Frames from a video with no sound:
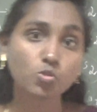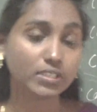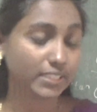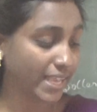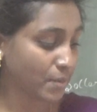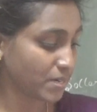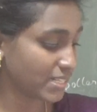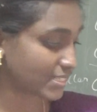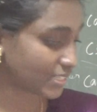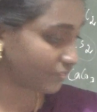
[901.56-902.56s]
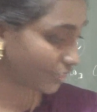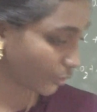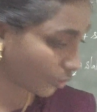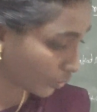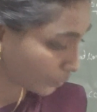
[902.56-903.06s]
One table is
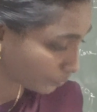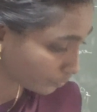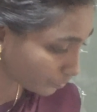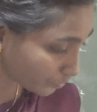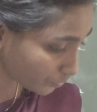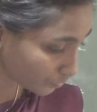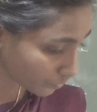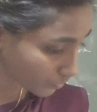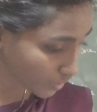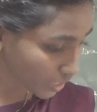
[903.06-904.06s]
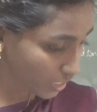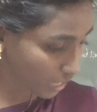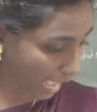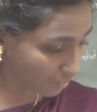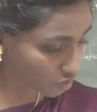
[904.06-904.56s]
given now.
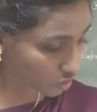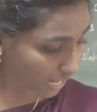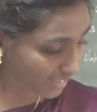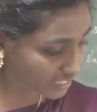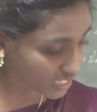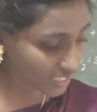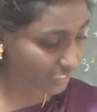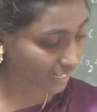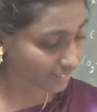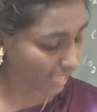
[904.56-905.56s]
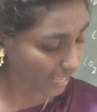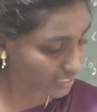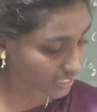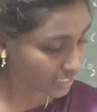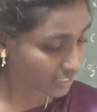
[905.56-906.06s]
Have to write it near
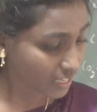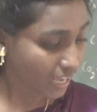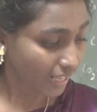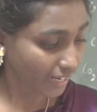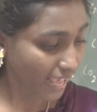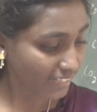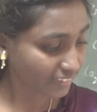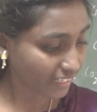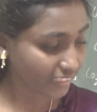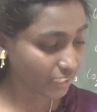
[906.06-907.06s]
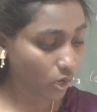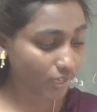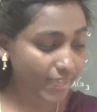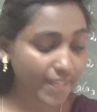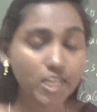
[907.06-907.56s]
that. Write the
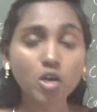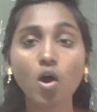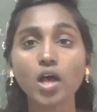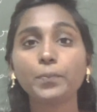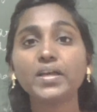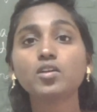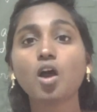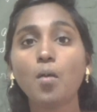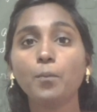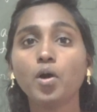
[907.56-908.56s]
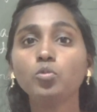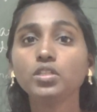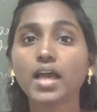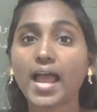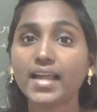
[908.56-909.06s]
inorganic carbon
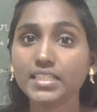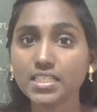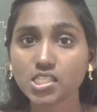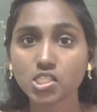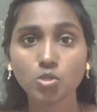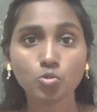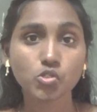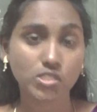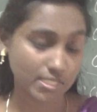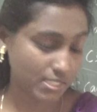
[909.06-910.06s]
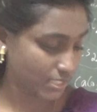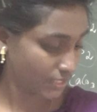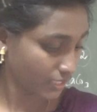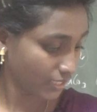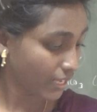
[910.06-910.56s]
compound and its uses.
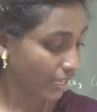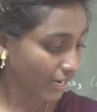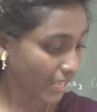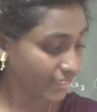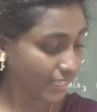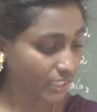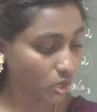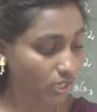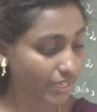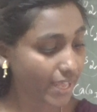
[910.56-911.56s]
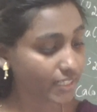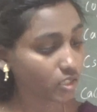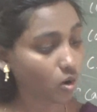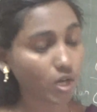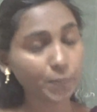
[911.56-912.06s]
Write the
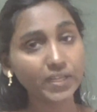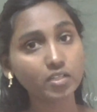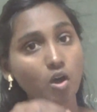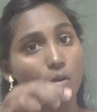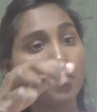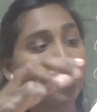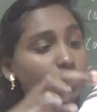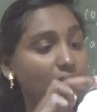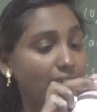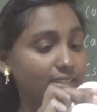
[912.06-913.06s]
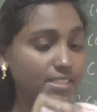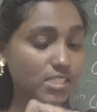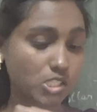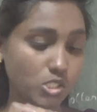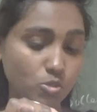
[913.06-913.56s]
inorganic carbon compound and
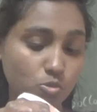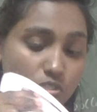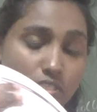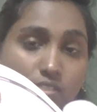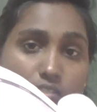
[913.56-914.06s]
its uses.